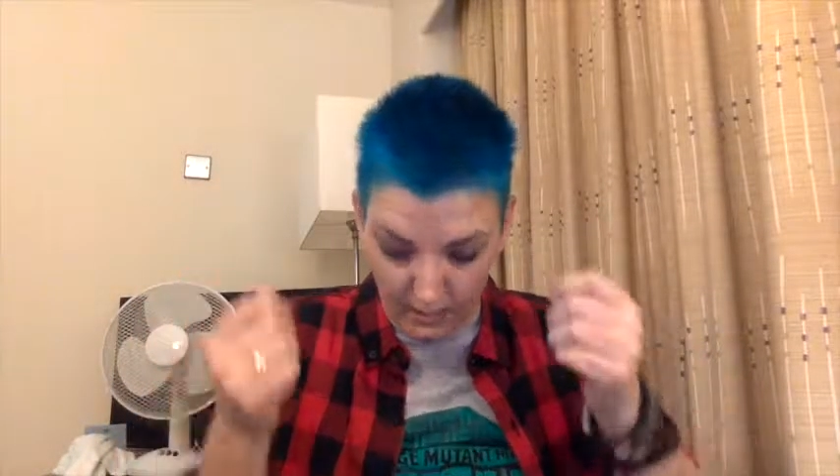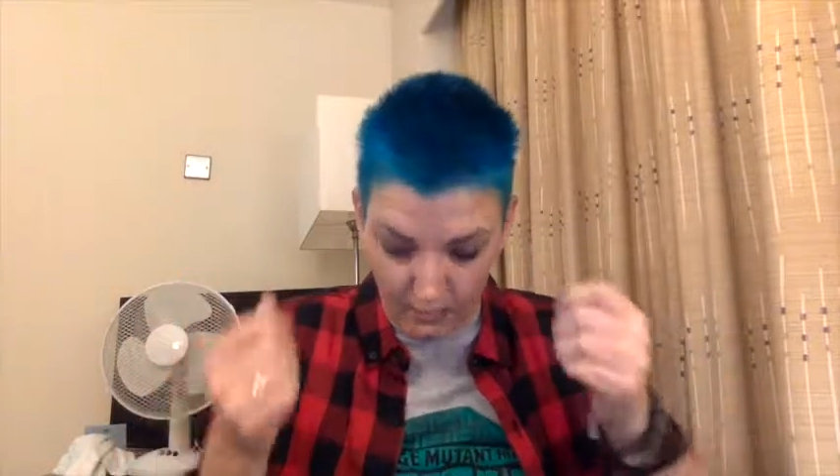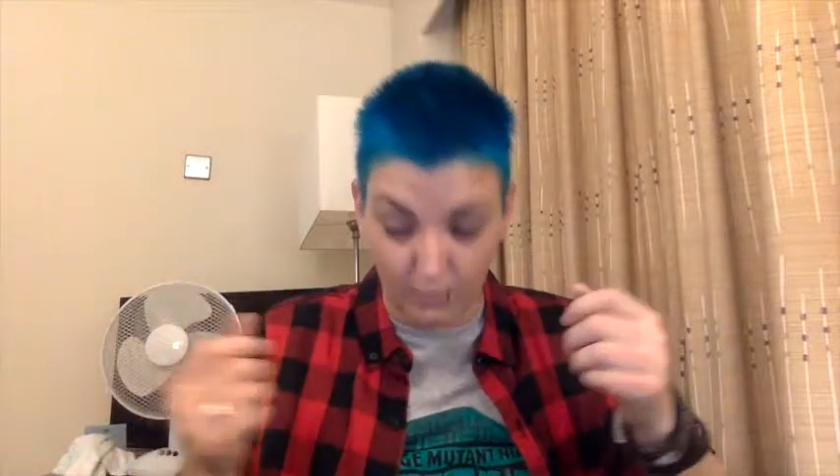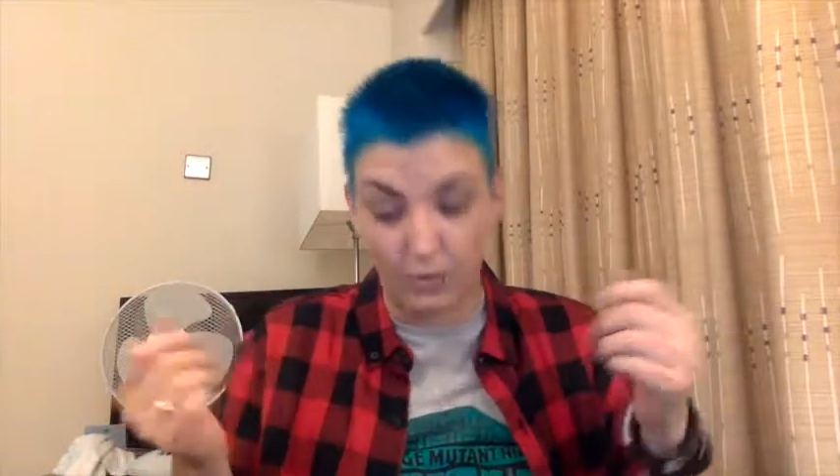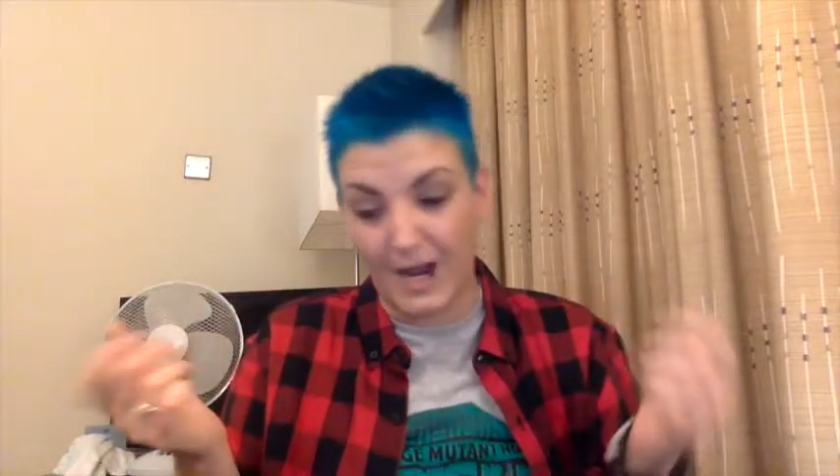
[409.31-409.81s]

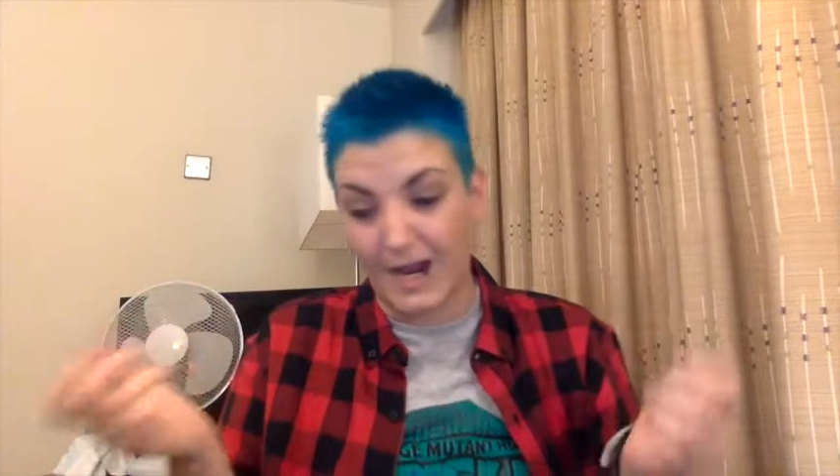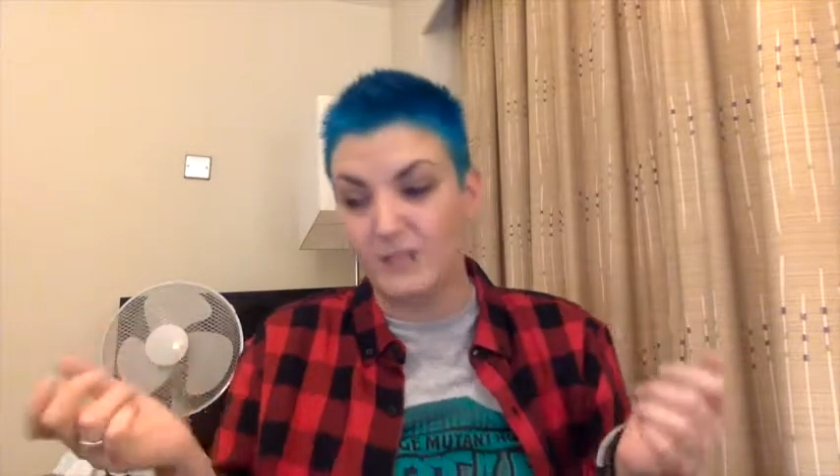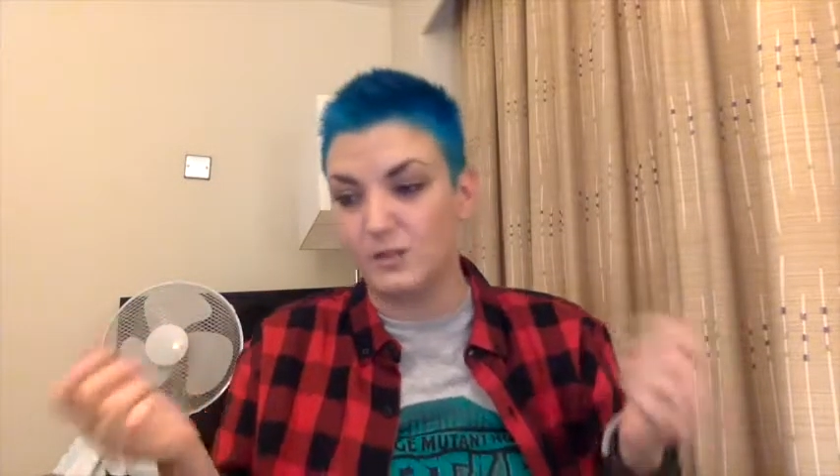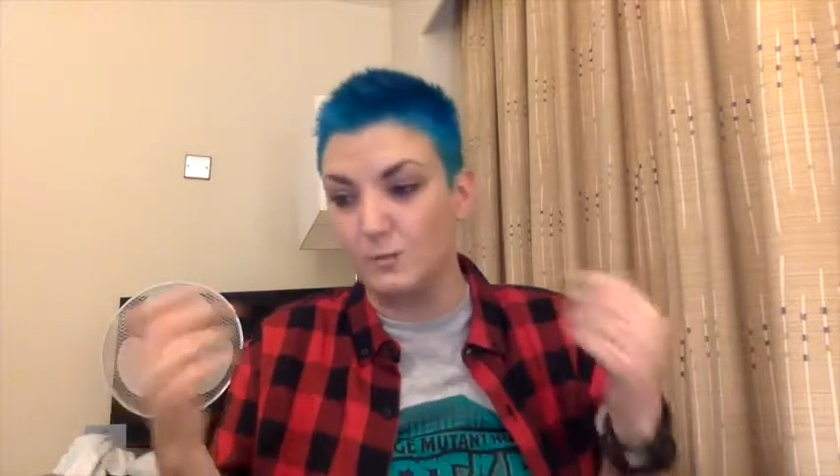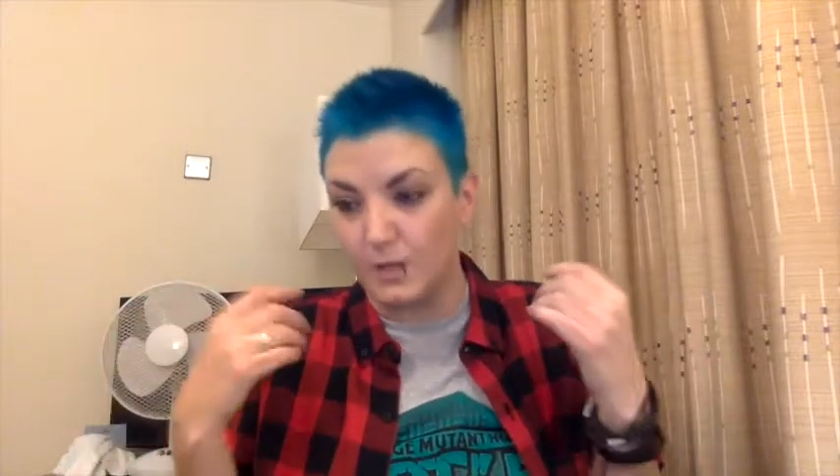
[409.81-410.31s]
or not
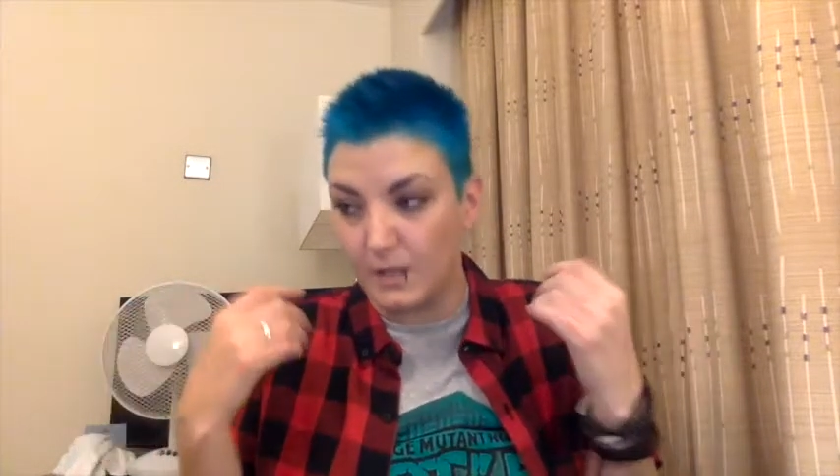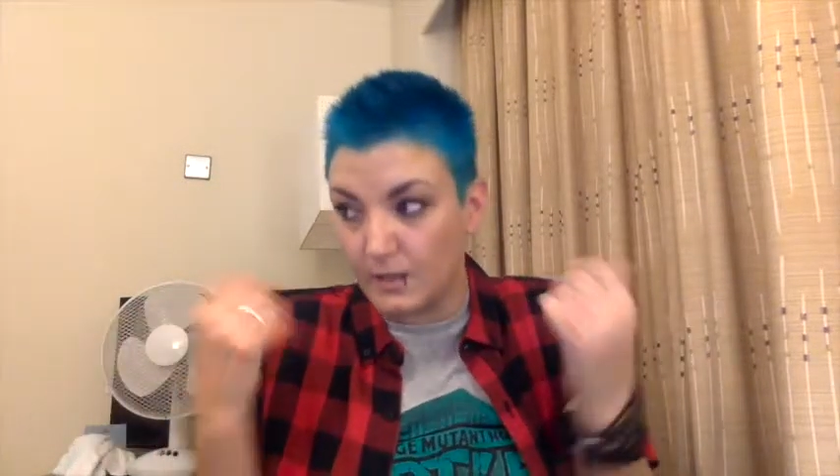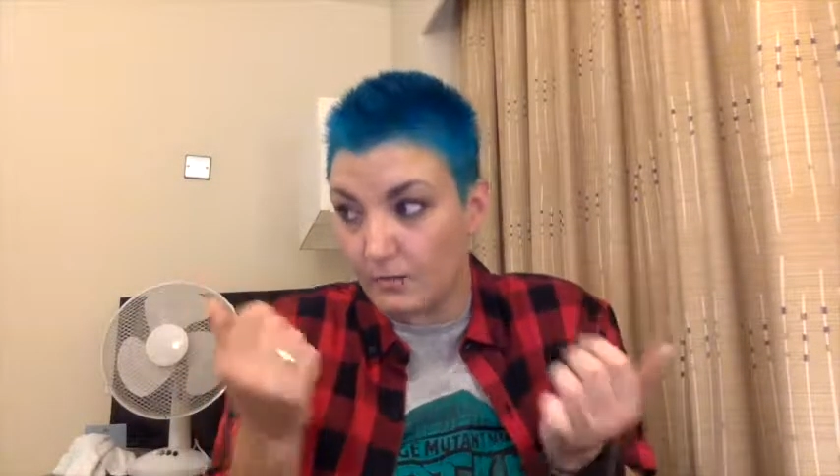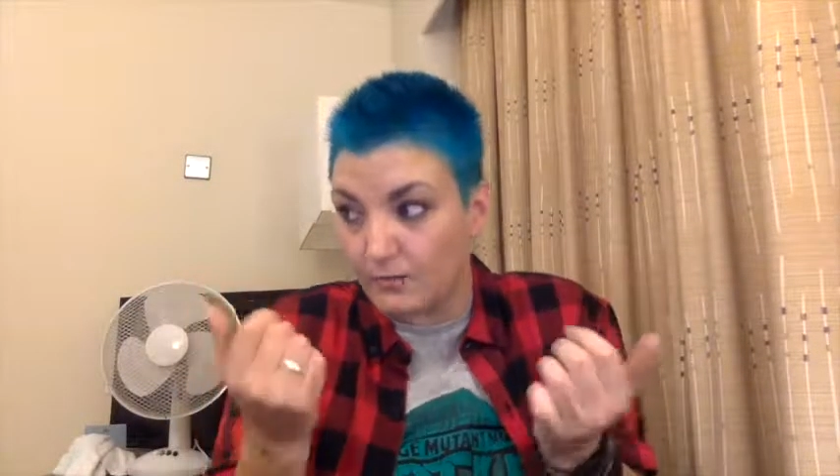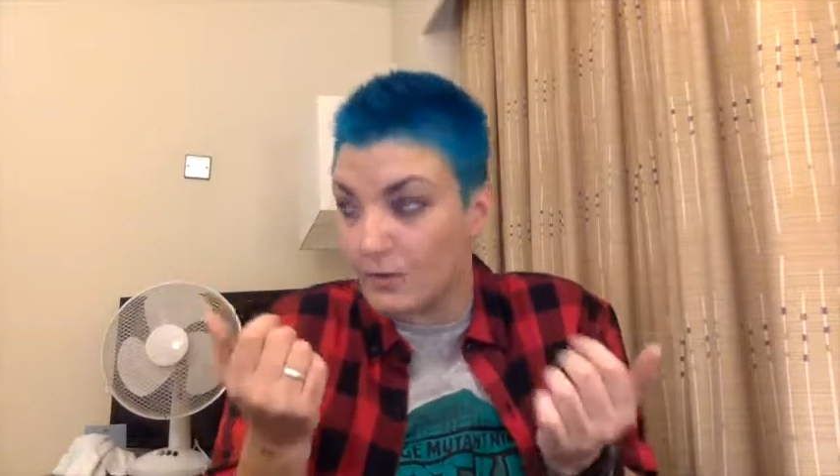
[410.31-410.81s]
had to,
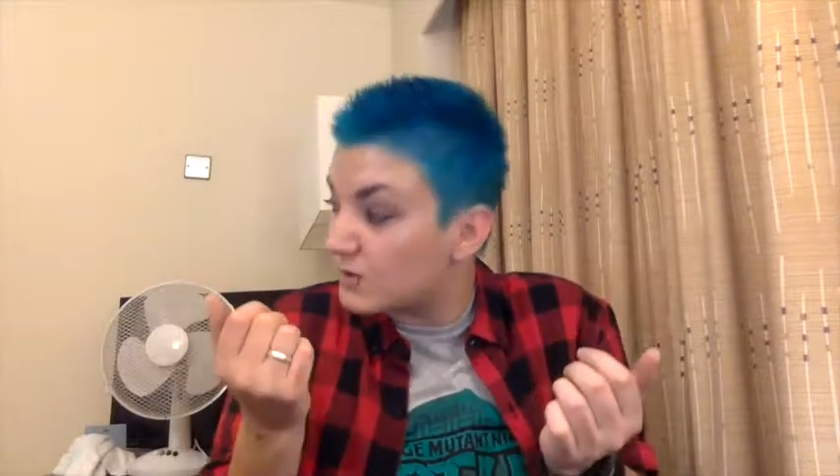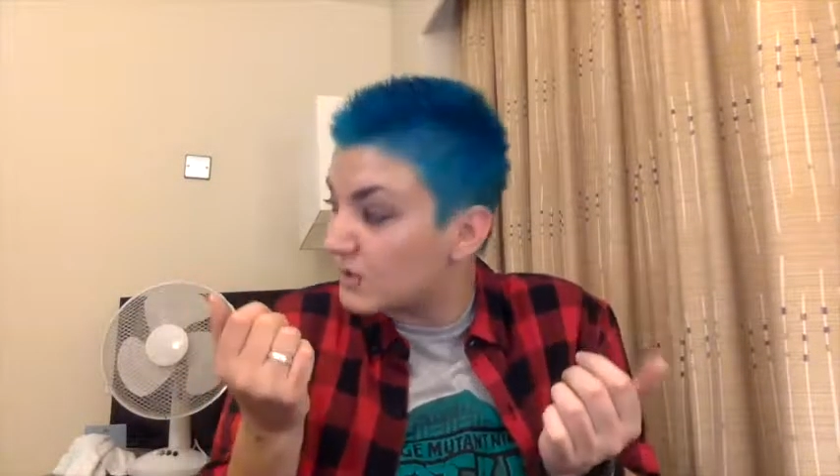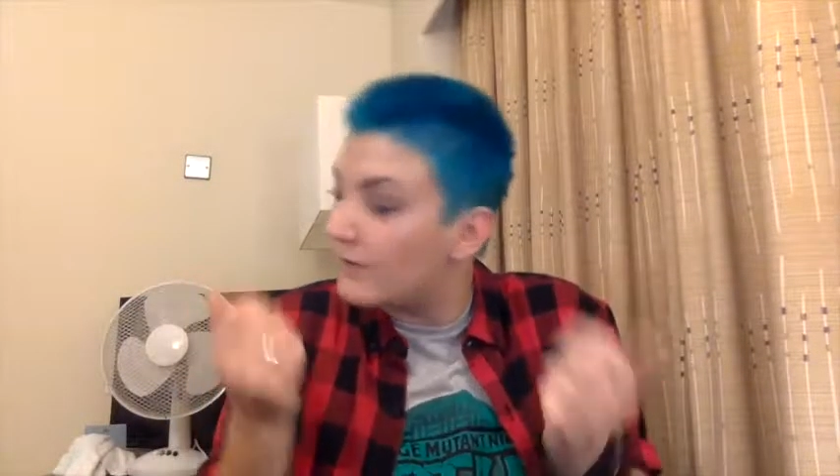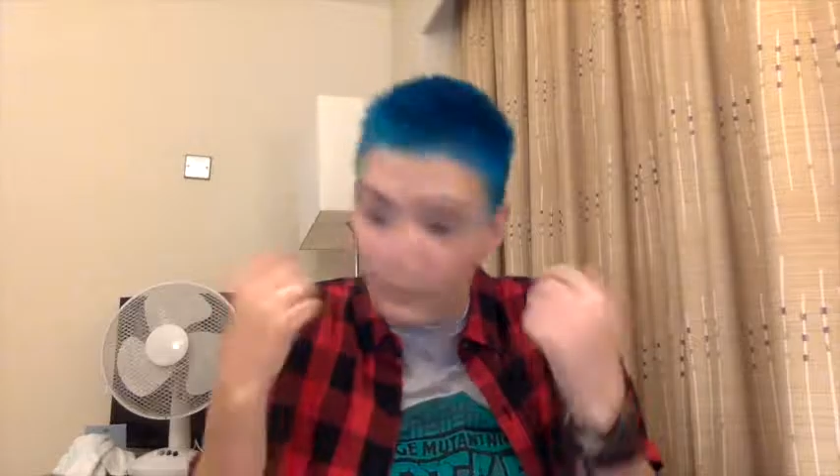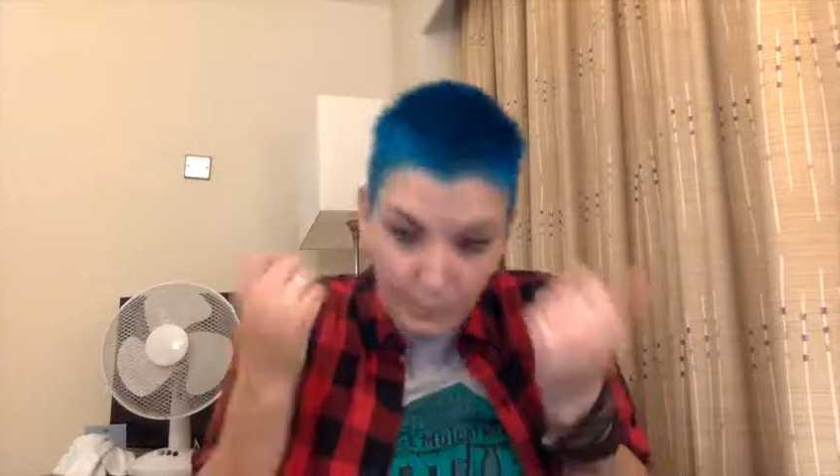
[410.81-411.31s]
but I felt
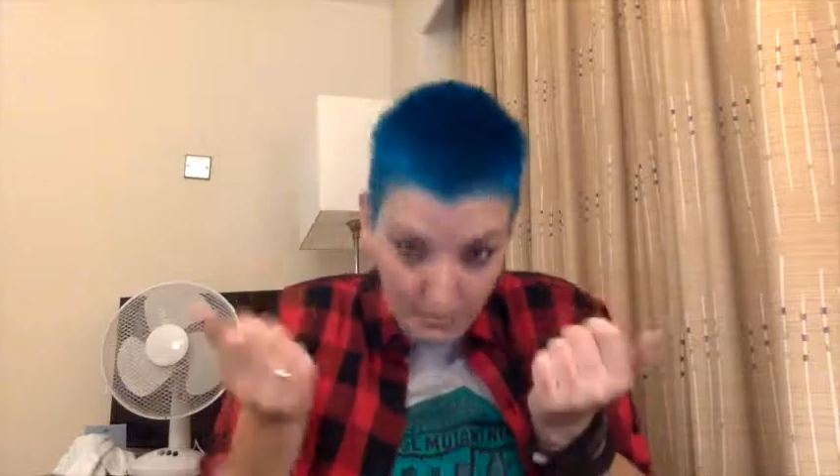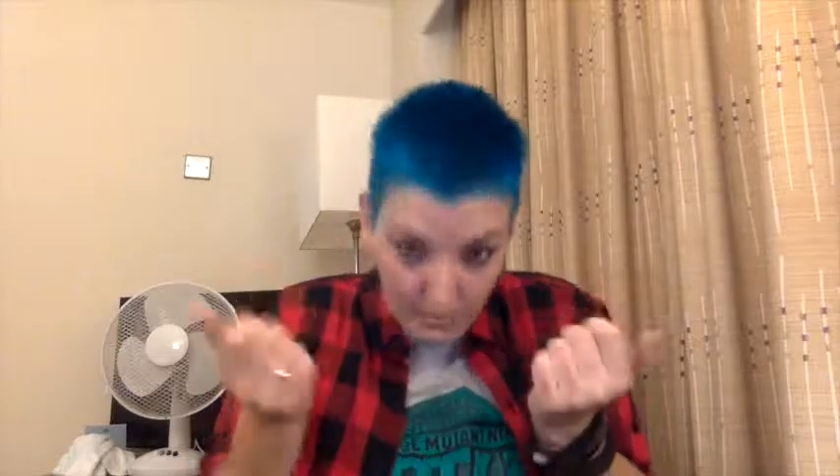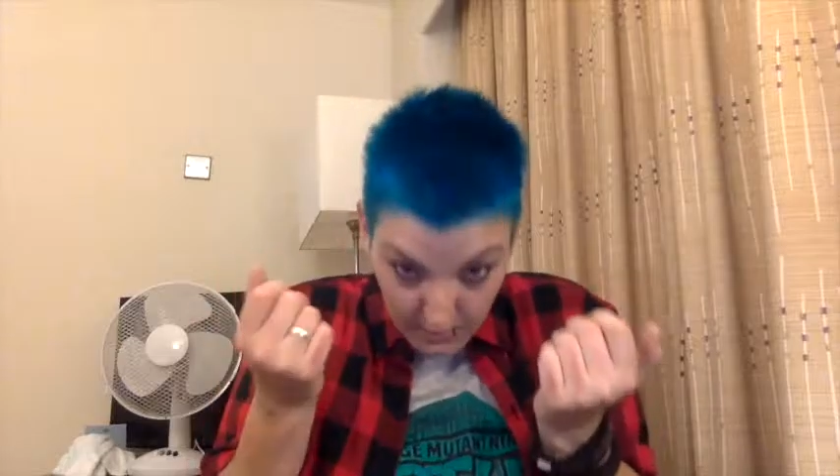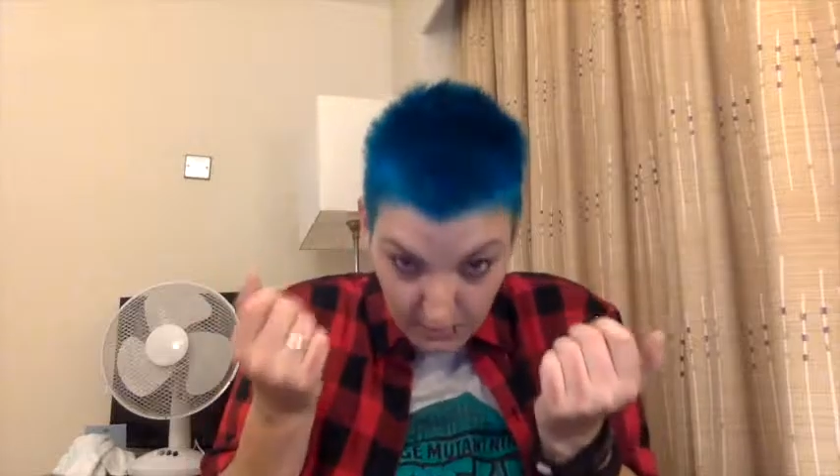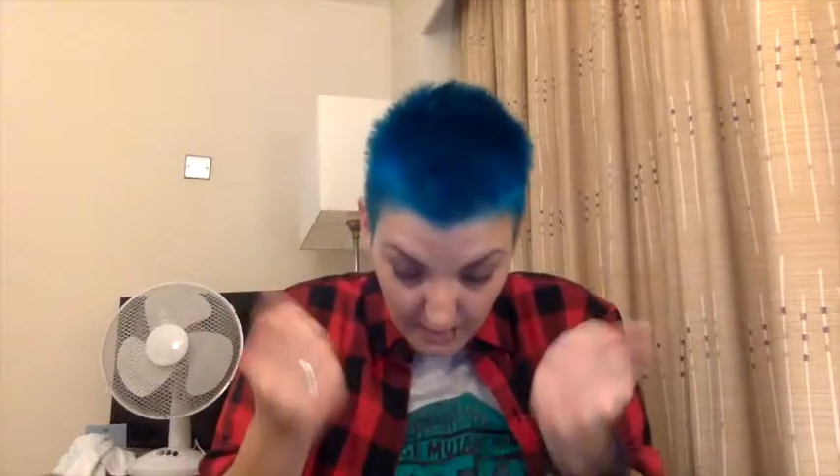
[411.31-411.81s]
safer with putting
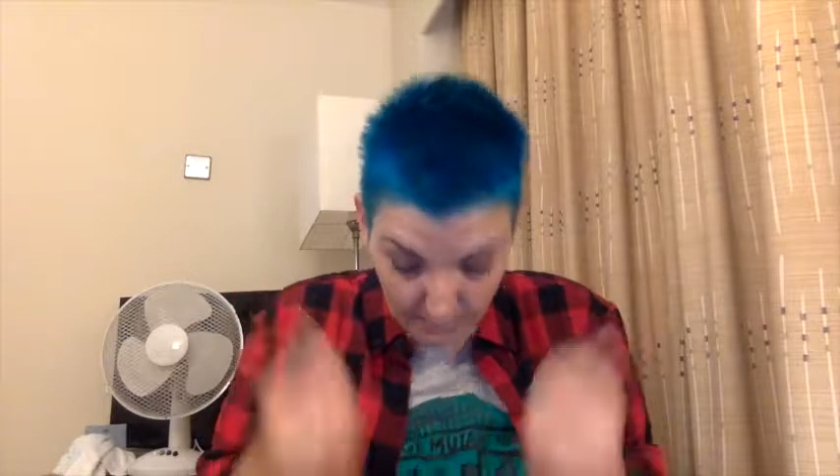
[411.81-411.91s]
my hood